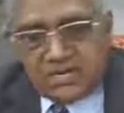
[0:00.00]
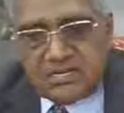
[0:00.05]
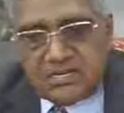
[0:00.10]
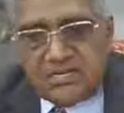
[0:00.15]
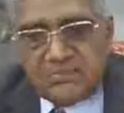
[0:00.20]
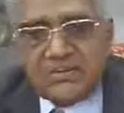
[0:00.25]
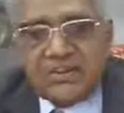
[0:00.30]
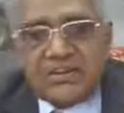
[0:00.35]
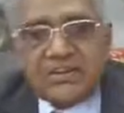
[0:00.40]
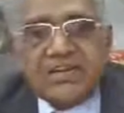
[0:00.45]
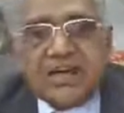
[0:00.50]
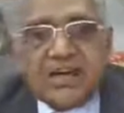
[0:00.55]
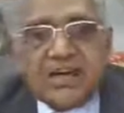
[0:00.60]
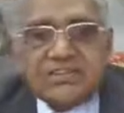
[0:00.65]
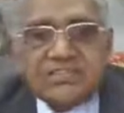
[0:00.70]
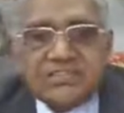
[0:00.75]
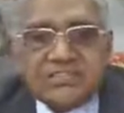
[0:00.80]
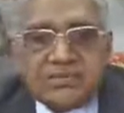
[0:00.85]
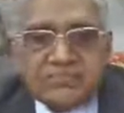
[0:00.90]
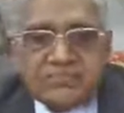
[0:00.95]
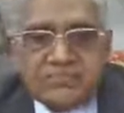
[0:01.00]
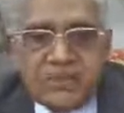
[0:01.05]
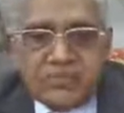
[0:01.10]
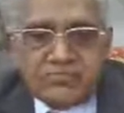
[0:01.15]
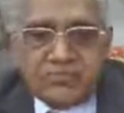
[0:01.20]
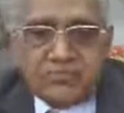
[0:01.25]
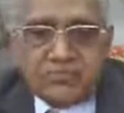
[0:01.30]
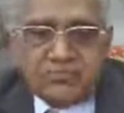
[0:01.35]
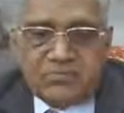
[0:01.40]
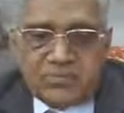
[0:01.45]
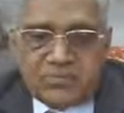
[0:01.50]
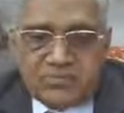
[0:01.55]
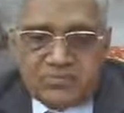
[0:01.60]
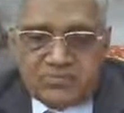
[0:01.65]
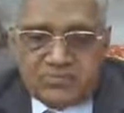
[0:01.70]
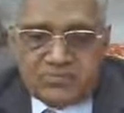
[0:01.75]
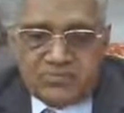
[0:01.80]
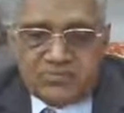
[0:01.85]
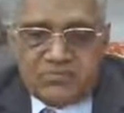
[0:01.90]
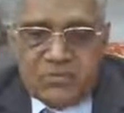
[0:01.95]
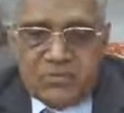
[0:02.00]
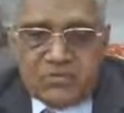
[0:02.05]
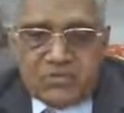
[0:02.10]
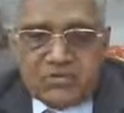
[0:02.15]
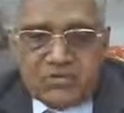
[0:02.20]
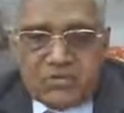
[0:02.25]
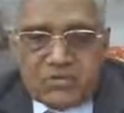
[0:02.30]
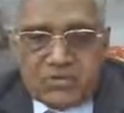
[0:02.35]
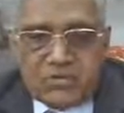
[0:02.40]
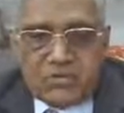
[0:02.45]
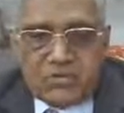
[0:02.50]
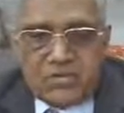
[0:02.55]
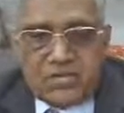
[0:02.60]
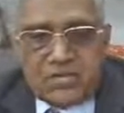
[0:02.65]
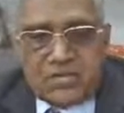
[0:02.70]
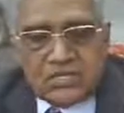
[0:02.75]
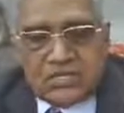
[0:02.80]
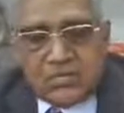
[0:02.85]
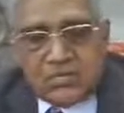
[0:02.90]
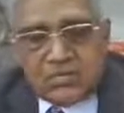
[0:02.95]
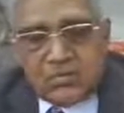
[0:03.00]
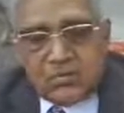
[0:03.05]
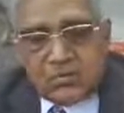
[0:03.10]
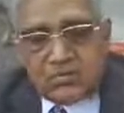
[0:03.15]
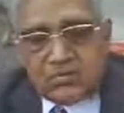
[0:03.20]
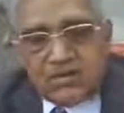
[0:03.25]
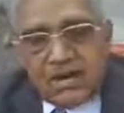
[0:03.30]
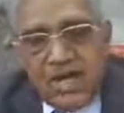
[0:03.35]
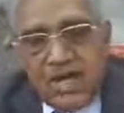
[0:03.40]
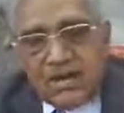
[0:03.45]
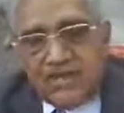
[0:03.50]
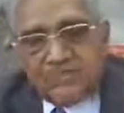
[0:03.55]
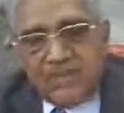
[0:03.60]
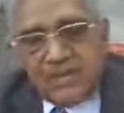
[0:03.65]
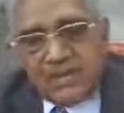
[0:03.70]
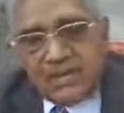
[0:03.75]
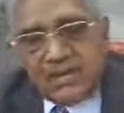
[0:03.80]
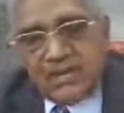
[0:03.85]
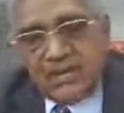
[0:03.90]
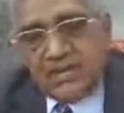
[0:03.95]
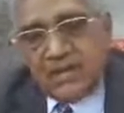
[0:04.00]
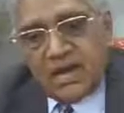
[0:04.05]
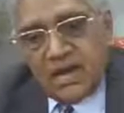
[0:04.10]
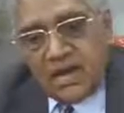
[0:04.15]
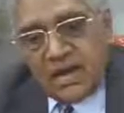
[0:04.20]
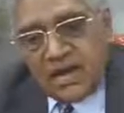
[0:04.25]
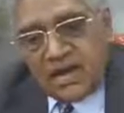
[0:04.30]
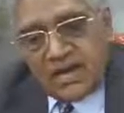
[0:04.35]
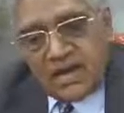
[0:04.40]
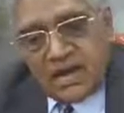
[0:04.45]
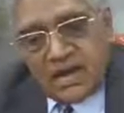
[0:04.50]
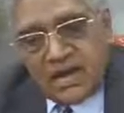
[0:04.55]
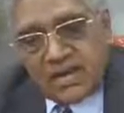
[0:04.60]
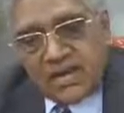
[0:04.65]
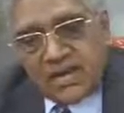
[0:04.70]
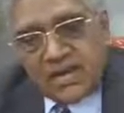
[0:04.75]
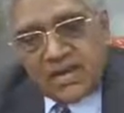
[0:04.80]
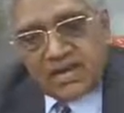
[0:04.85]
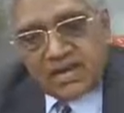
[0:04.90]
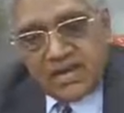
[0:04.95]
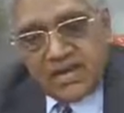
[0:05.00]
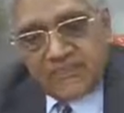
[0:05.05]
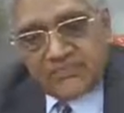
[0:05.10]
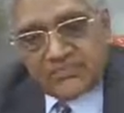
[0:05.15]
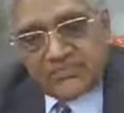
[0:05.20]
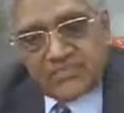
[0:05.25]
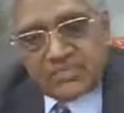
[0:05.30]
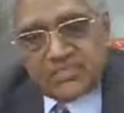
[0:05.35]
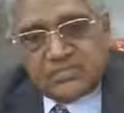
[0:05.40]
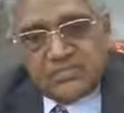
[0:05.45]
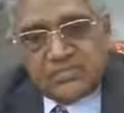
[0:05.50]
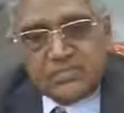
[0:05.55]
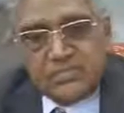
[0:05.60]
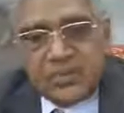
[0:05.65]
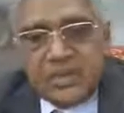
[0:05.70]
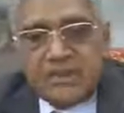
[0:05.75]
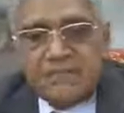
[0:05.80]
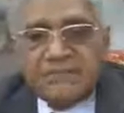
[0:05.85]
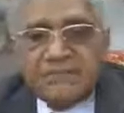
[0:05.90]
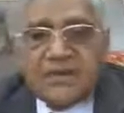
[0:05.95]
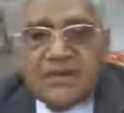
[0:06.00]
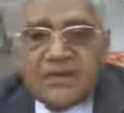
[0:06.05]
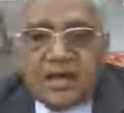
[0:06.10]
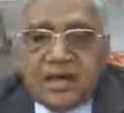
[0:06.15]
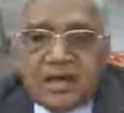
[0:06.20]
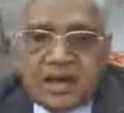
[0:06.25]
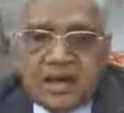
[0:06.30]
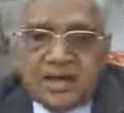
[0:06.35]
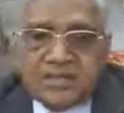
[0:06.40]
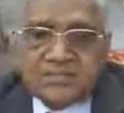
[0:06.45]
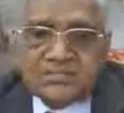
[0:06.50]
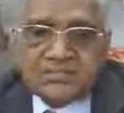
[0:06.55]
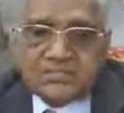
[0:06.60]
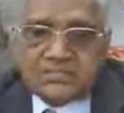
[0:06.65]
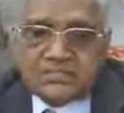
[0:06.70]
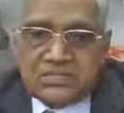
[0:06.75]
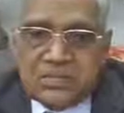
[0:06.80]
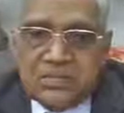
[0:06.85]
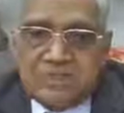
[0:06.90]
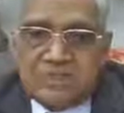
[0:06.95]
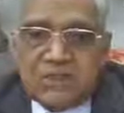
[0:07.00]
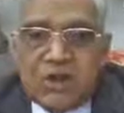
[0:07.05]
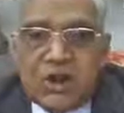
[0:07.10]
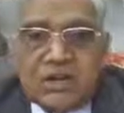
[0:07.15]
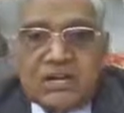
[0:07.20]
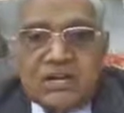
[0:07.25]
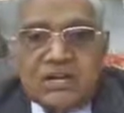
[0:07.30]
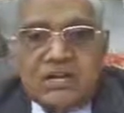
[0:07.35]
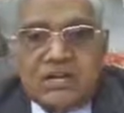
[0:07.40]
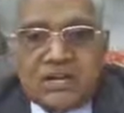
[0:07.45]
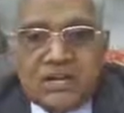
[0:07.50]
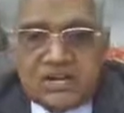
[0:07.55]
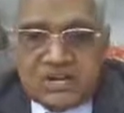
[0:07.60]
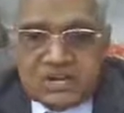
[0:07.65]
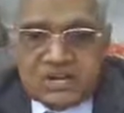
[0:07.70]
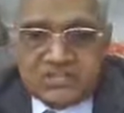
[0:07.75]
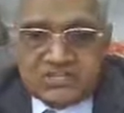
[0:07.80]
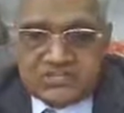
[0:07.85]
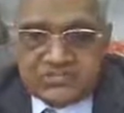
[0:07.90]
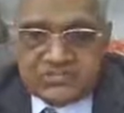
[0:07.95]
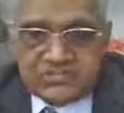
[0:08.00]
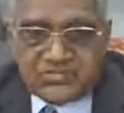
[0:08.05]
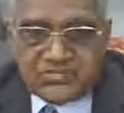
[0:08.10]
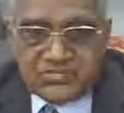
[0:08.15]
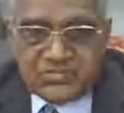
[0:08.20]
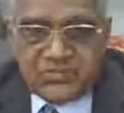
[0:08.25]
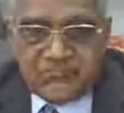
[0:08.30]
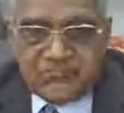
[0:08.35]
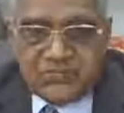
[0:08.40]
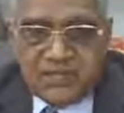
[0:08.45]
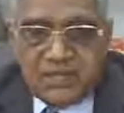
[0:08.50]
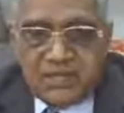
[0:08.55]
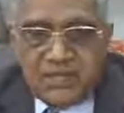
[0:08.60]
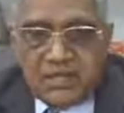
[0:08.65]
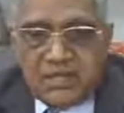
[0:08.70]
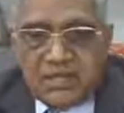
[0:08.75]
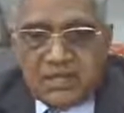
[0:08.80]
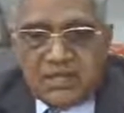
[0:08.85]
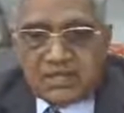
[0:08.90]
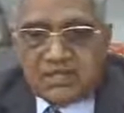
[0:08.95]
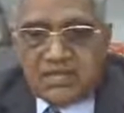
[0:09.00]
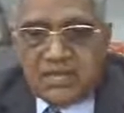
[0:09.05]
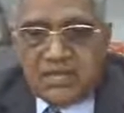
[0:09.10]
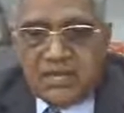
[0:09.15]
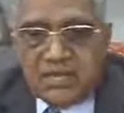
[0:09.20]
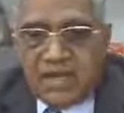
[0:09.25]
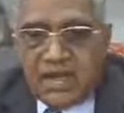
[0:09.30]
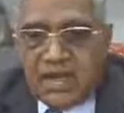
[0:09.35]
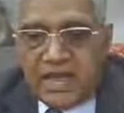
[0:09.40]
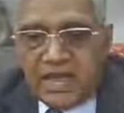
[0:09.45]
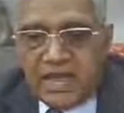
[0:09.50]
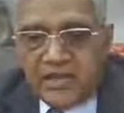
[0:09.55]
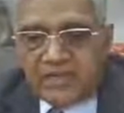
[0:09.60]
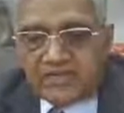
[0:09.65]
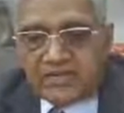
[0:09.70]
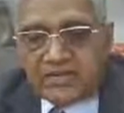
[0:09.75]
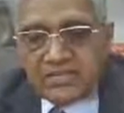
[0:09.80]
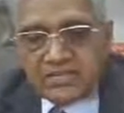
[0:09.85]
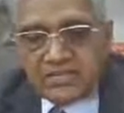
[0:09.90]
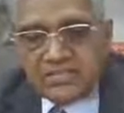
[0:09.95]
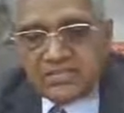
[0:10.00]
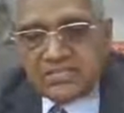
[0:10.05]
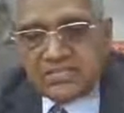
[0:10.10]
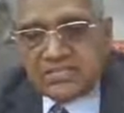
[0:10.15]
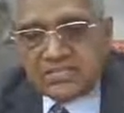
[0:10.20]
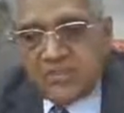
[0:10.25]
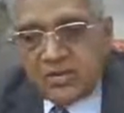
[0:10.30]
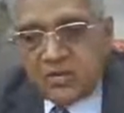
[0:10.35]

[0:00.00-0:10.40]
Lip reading: different kinds of people with you. So the books are very ideal gifts to give on important occasions. I have written this